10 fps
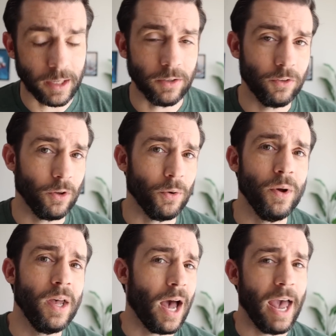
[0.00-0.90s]
And so
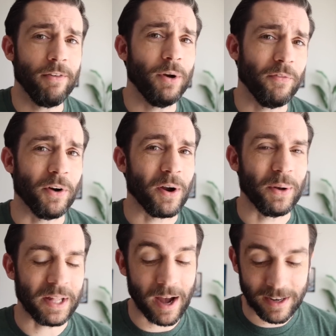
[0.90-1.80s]
I haven't ever
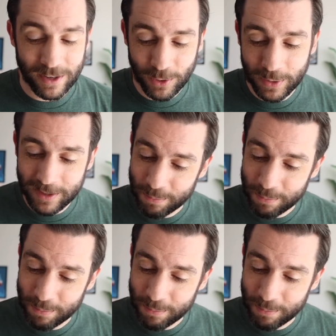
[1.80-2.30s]
really gotten to it,